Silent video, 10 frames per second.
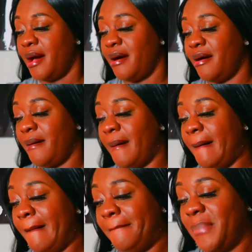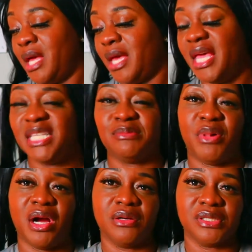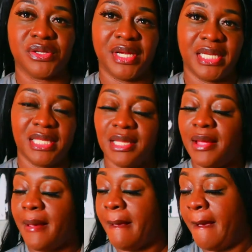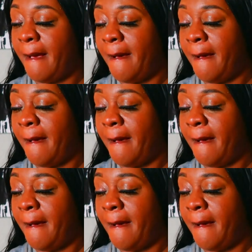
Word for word: um it sparkles or anything